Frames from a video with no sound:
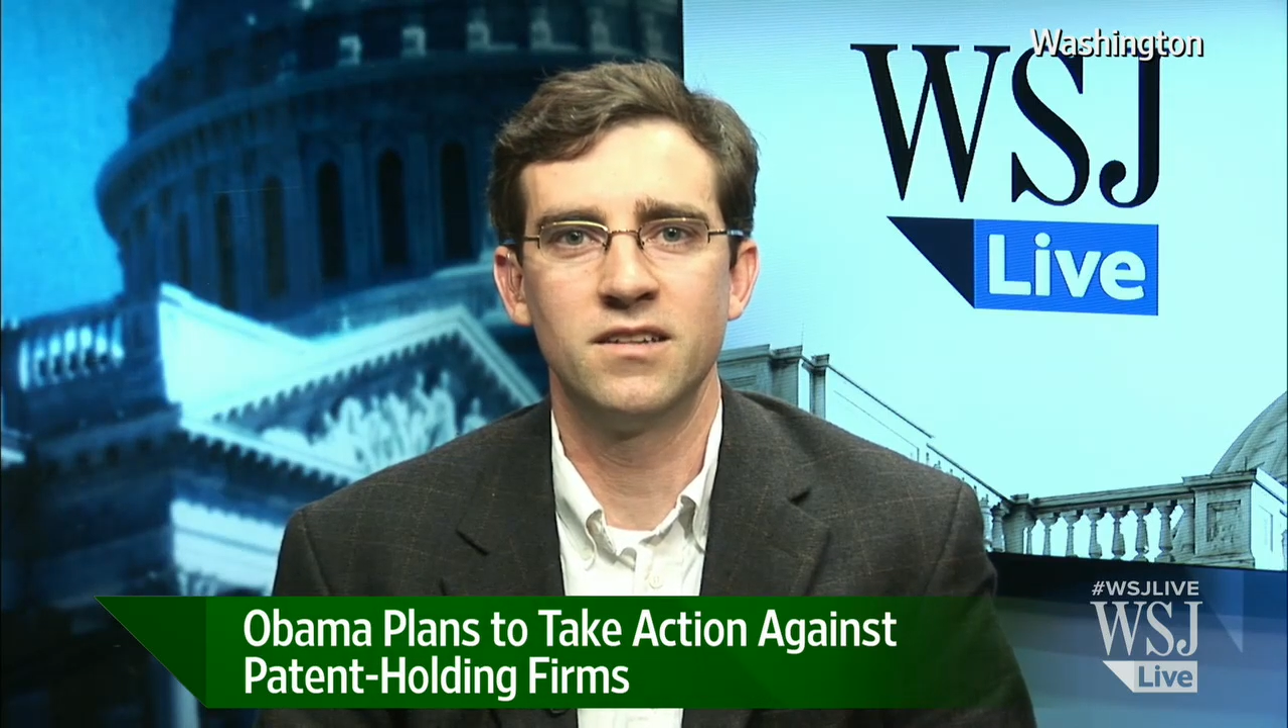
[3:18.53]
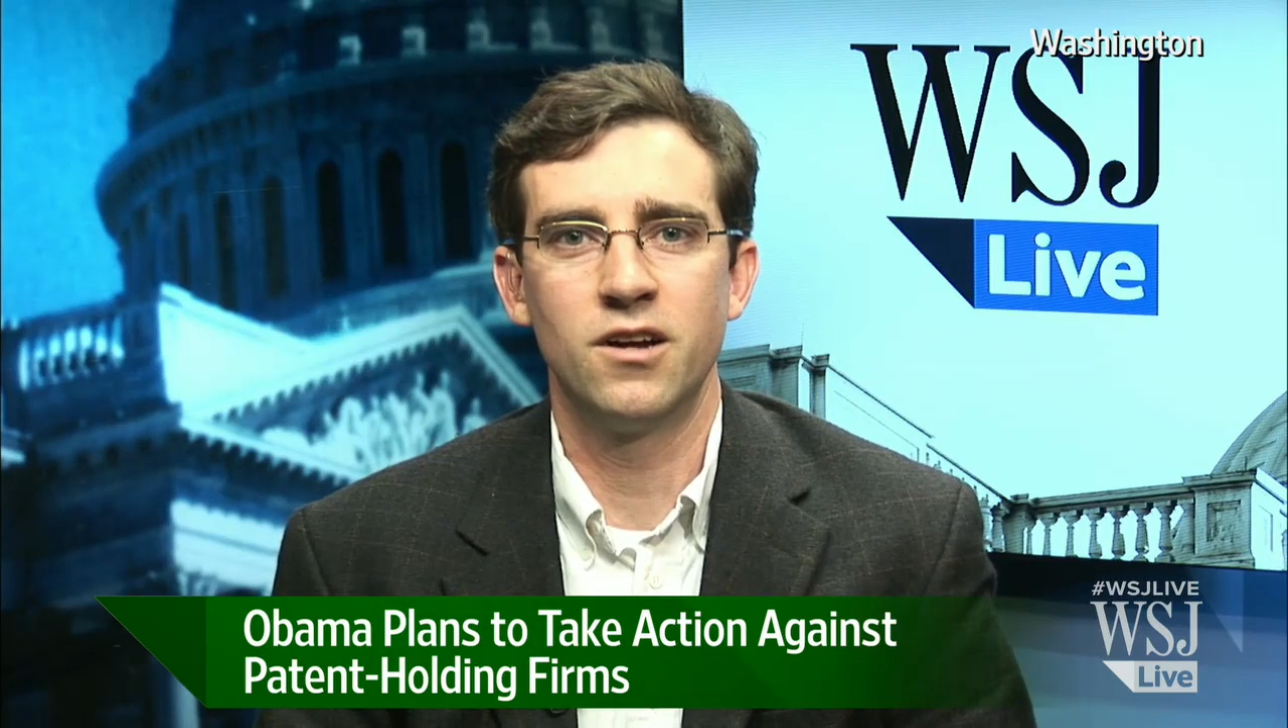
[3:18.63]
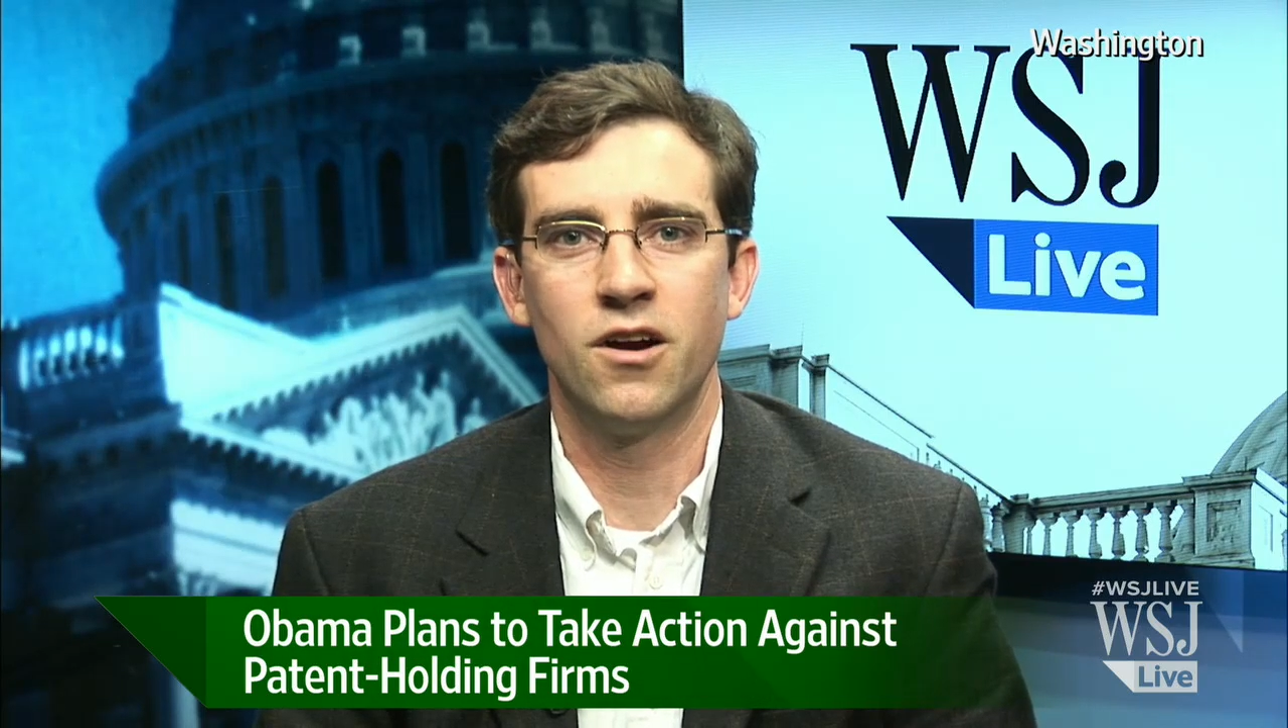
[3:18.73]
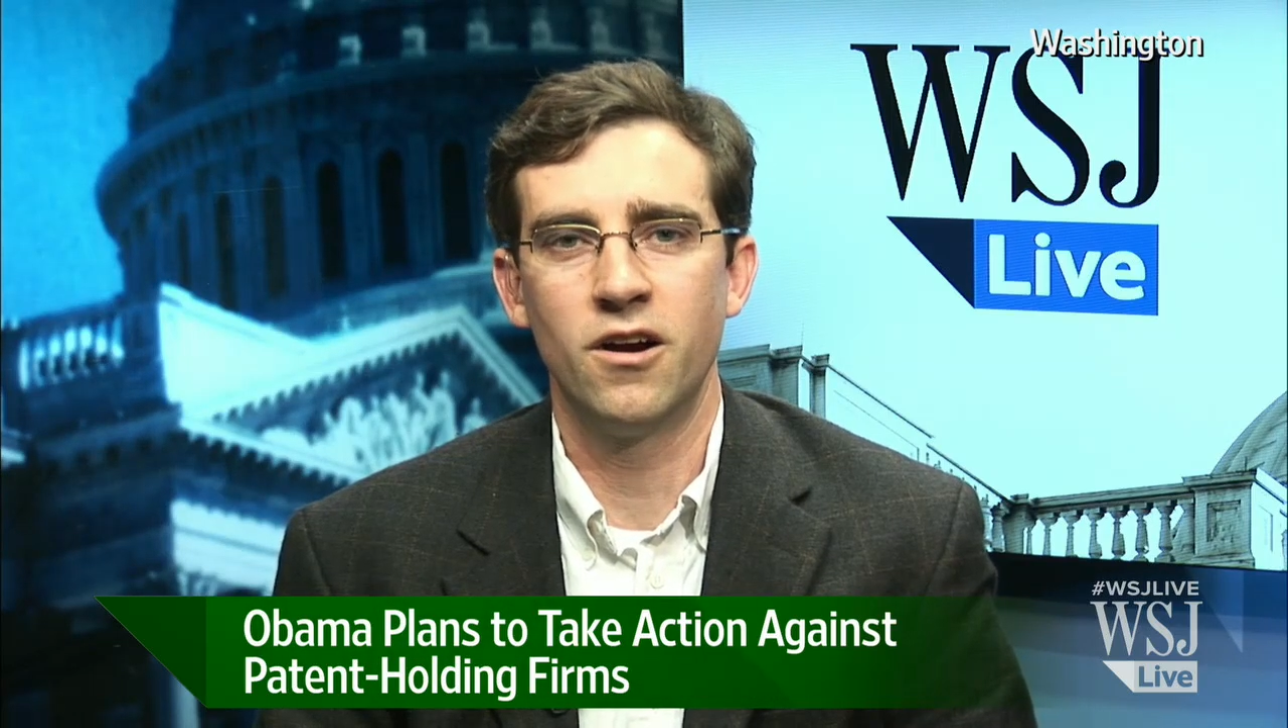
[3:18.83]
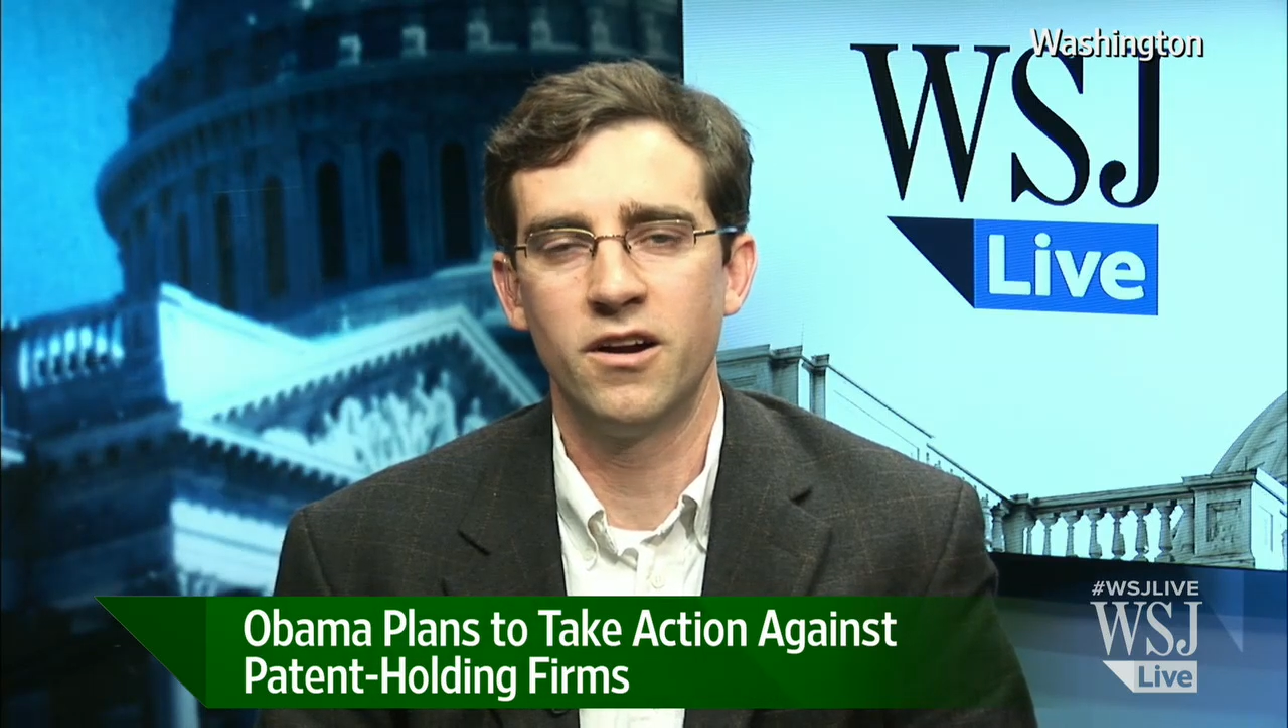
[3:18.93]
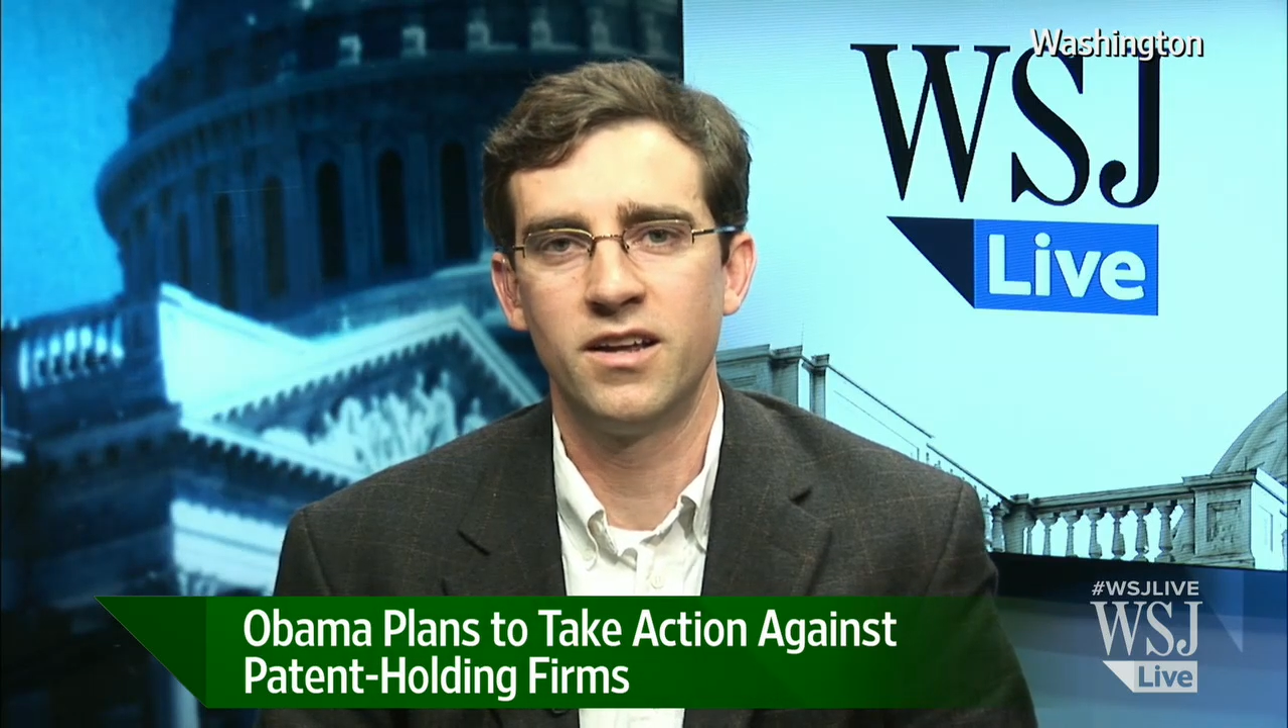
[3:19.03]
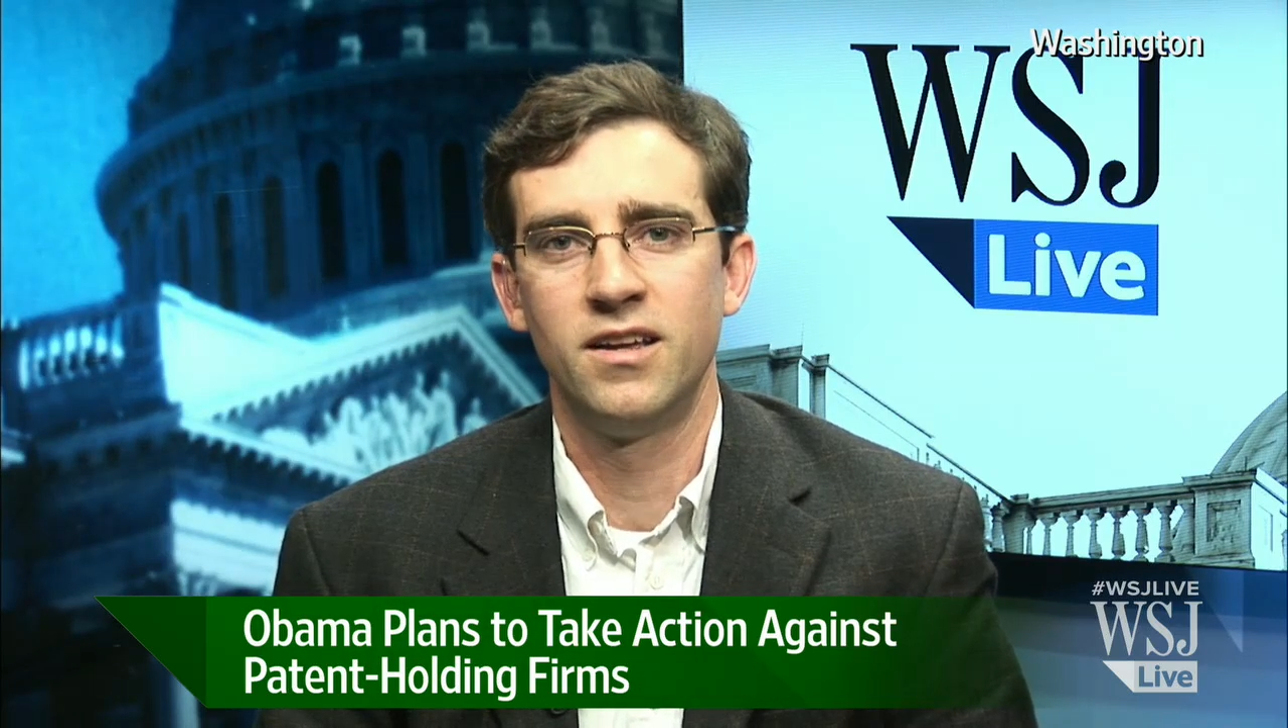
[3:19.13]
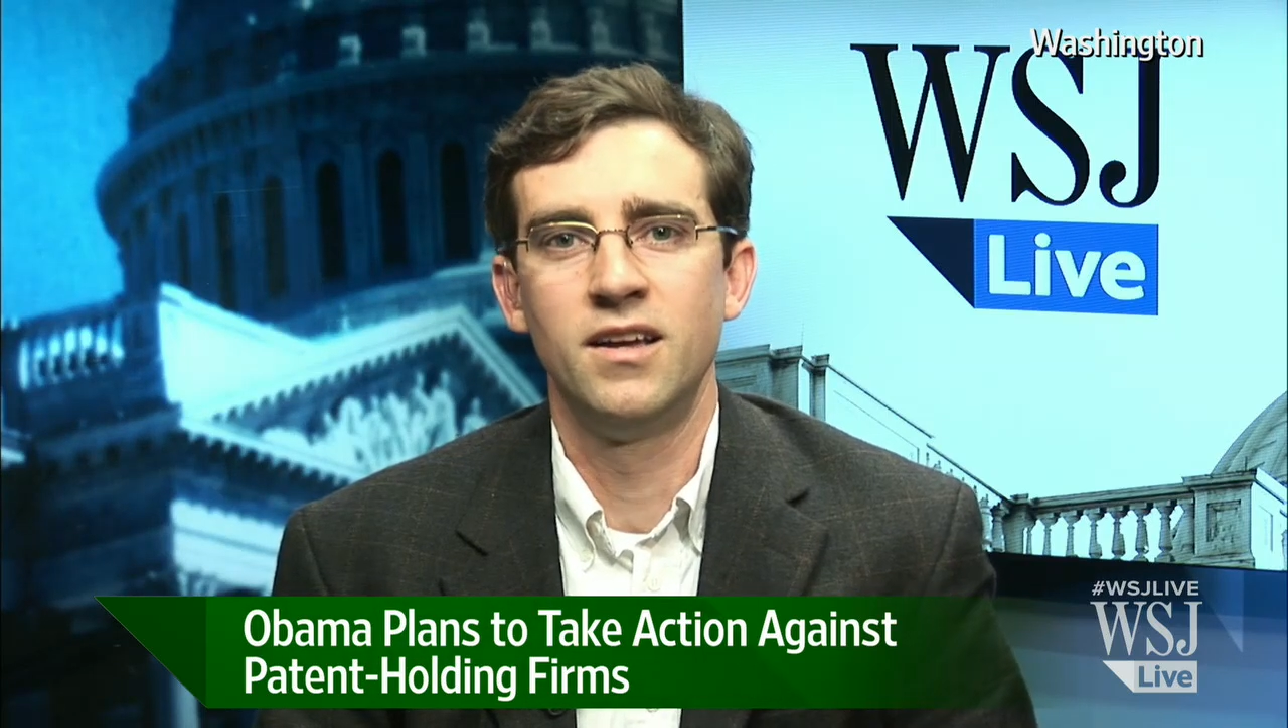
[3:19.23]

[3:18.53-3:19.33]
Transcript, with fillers: incurred.